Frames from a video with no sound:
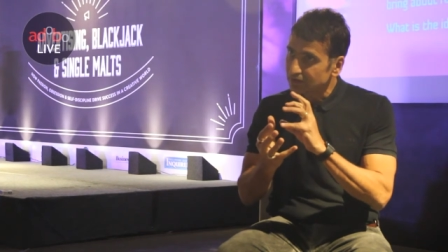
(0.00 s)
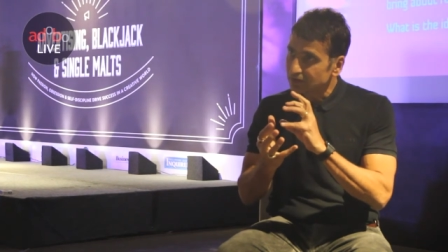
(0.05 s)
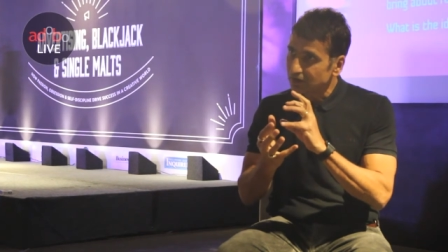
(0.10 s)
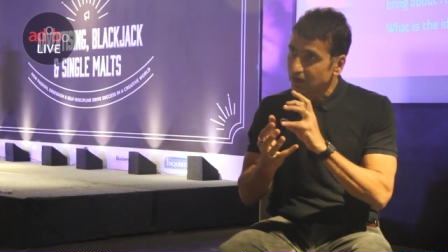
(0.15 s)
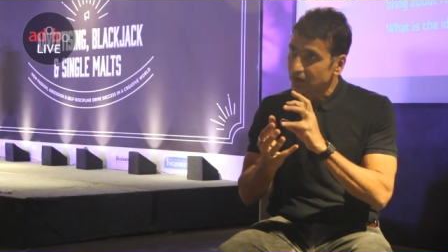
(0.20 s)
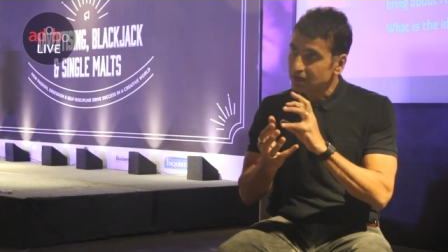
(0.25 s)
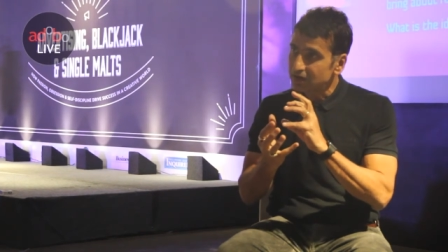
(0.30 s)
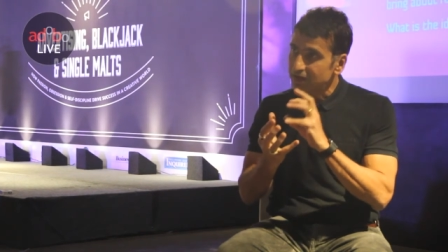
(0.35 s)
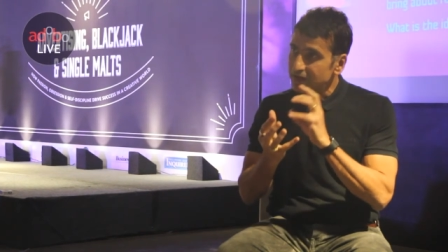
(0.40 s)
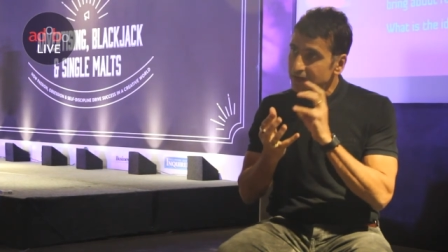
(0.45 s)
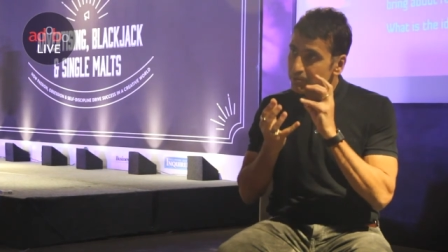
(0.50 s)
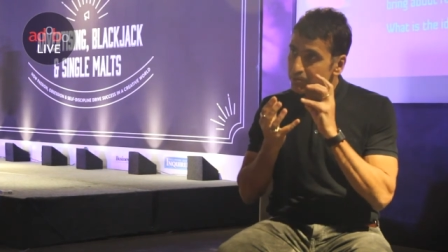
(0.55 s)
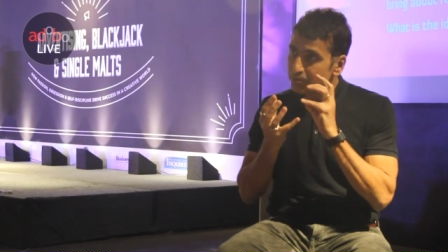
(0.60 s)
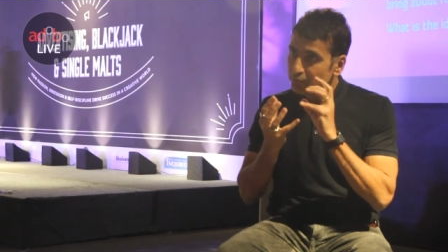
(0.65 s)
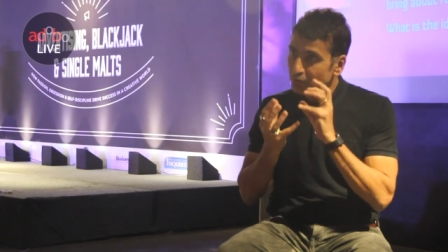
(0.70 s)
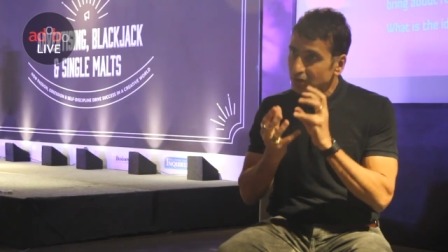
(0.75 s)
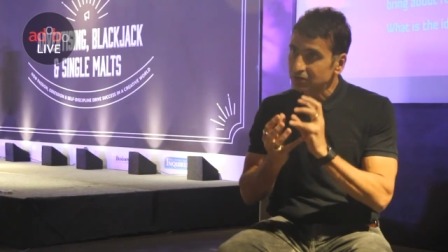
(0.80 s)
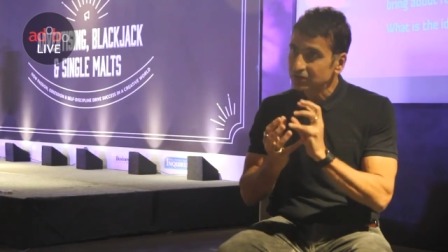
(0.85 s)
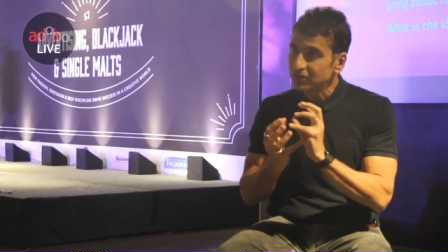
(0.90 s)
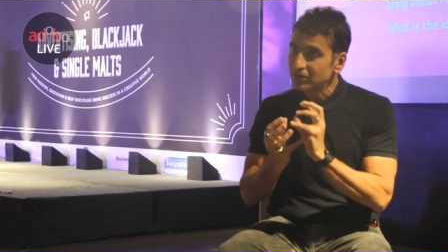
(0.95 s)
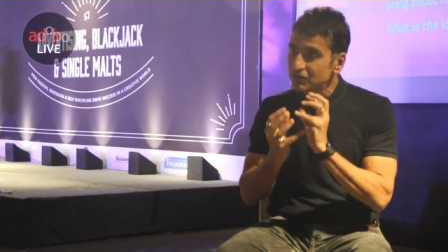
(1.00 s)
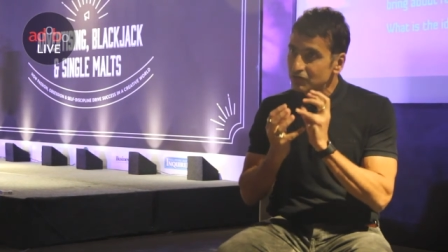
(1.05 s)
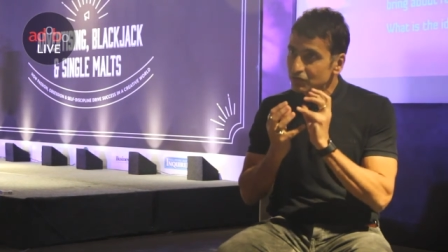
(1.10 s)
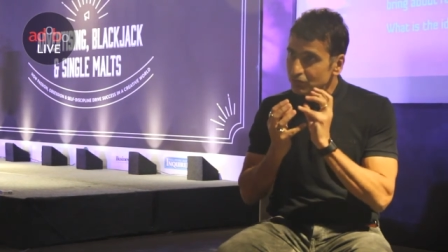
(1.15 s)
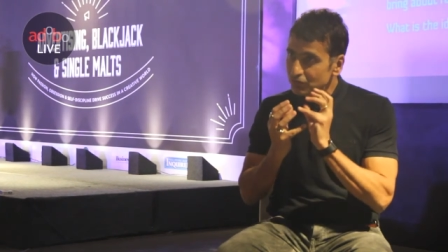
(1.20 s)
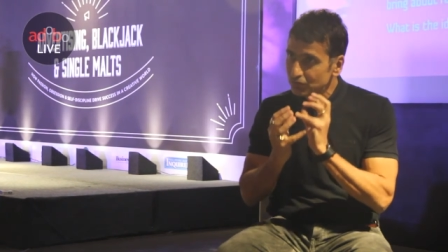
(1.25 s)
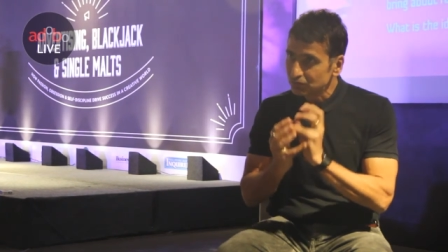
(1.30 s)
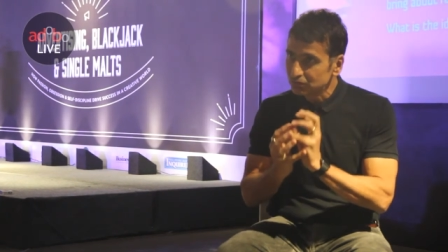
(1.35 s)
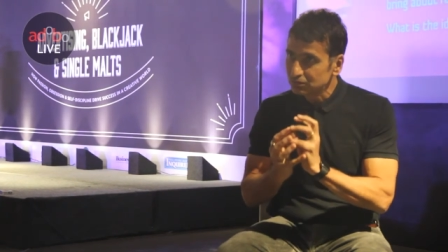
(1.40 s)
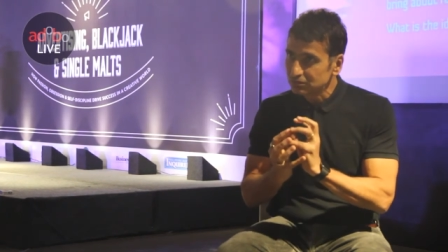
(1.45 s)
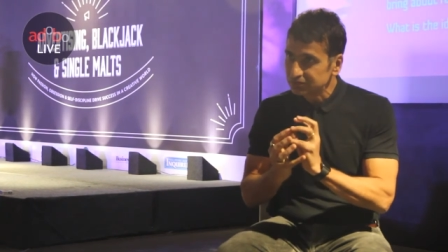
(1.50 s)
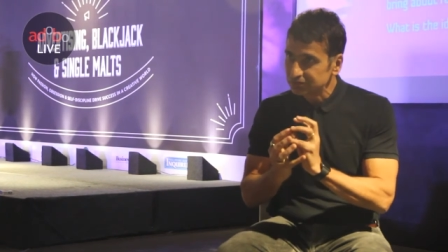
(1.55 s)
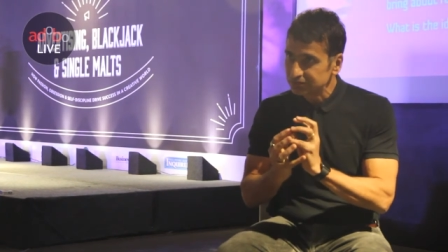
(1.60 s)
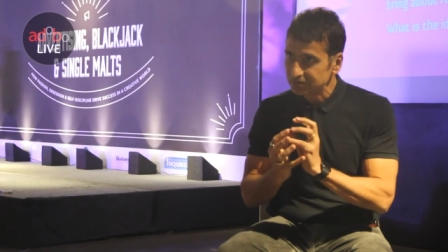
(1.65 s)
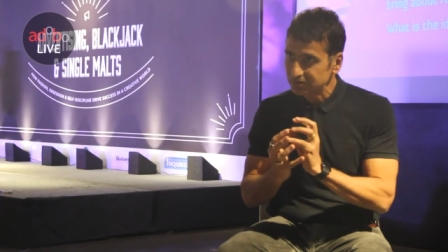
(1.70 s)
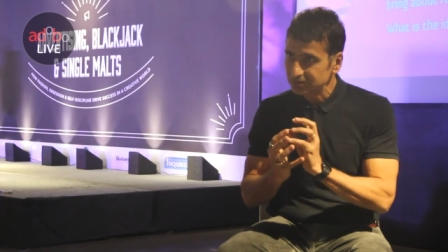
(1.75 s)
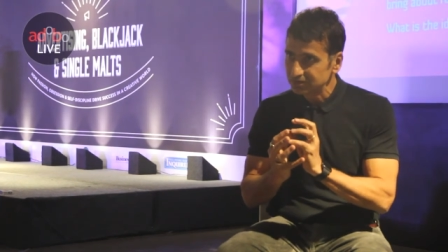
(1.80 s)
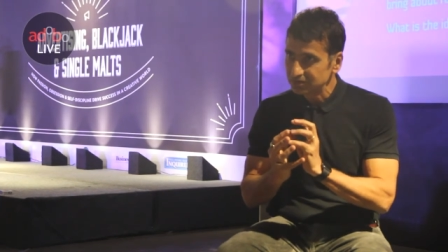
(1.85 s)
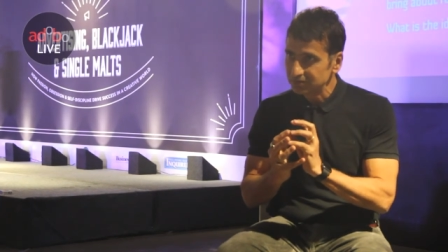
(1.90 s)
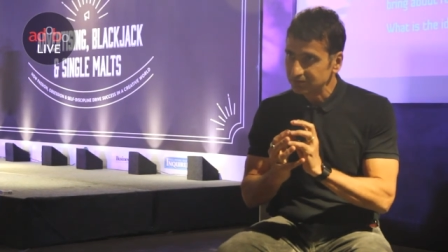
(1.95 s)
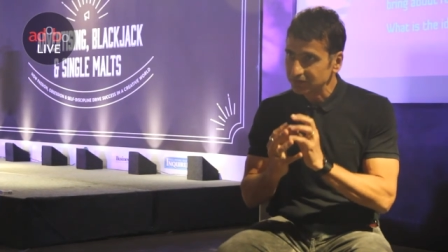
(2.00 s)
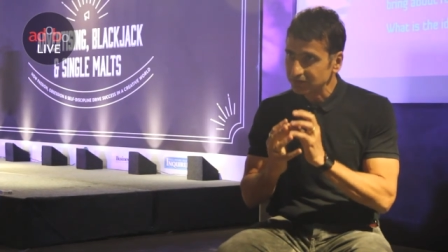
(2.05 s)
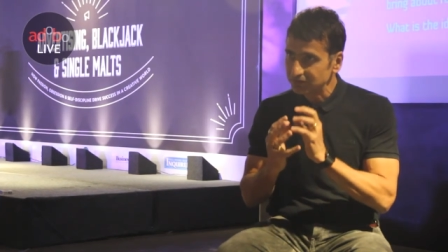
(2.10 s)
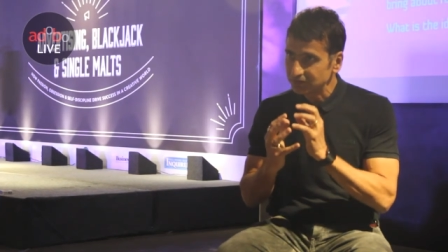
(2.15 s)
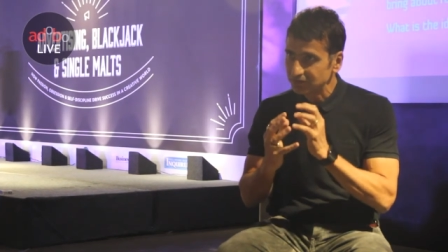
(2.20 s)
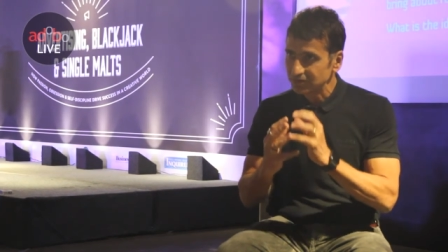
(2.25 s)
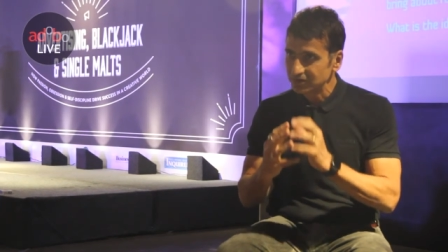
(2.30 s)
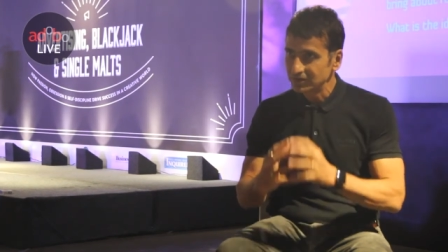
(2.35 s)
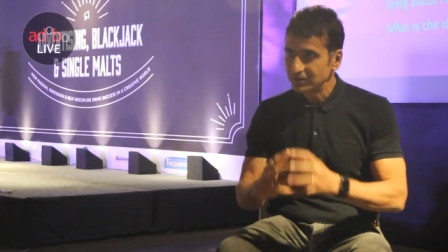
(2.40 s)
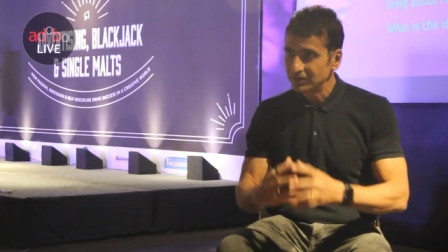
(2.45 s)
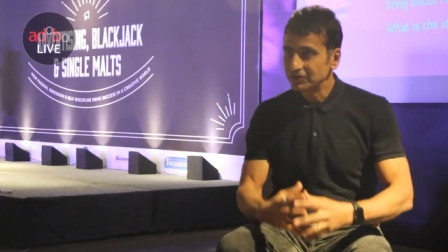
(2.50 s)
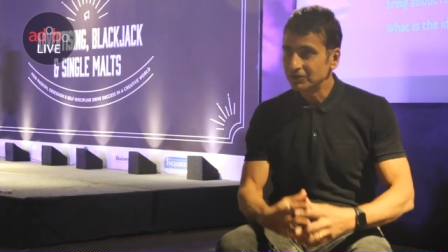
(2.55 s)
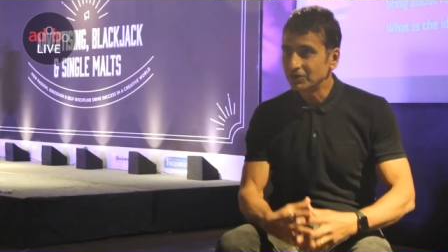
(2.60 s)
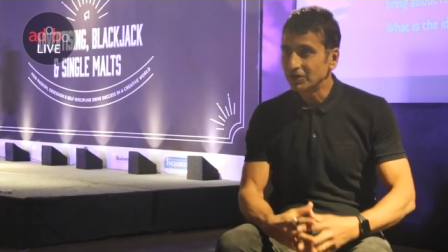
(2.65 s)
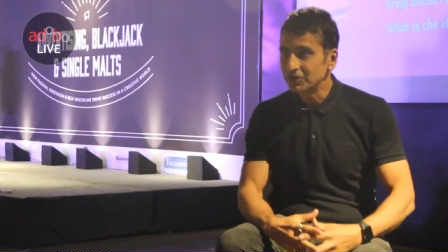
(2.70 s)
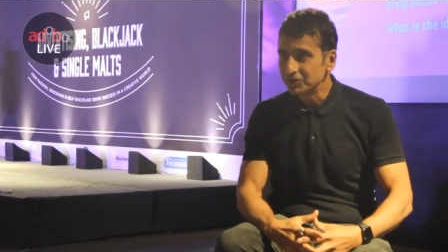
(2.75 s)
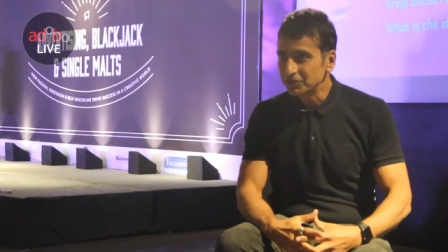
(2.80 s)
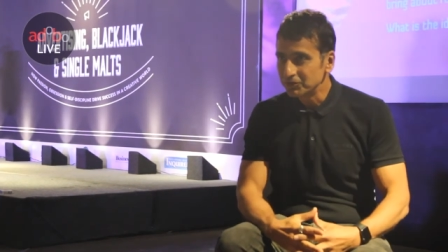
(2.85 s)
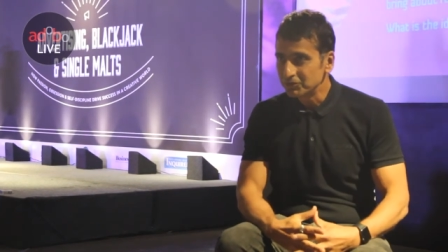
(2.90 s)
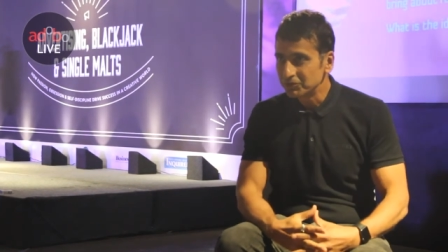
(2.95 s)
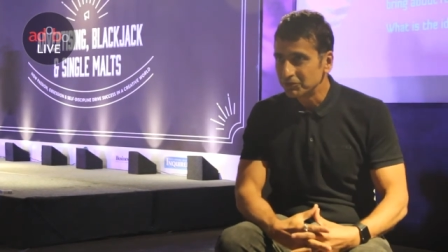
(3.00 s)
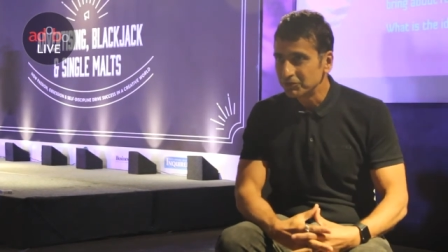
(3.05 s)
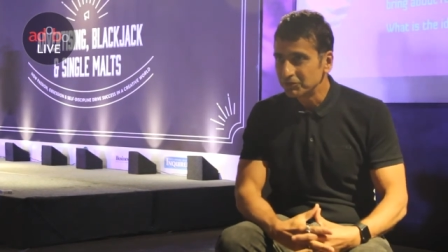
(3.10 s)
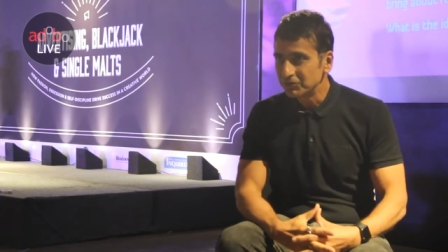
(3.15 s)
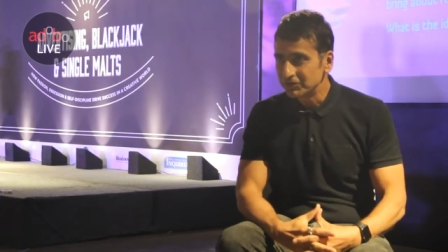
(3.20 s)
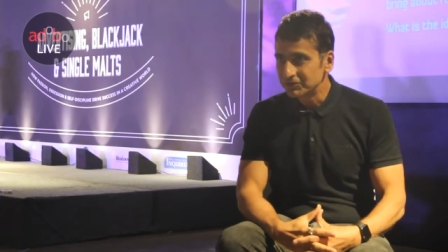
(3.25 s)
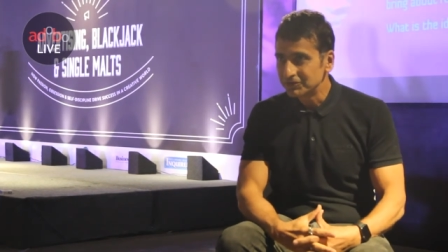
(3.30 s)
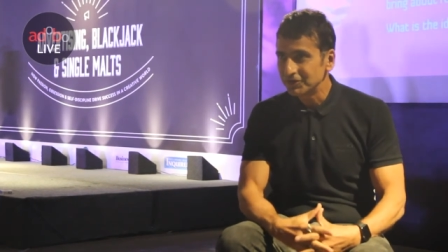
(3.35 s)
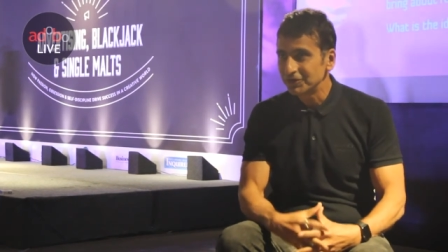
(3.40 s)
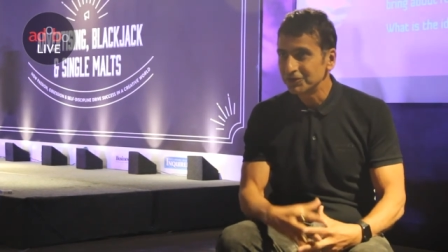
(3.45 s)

are important rules which turn you to,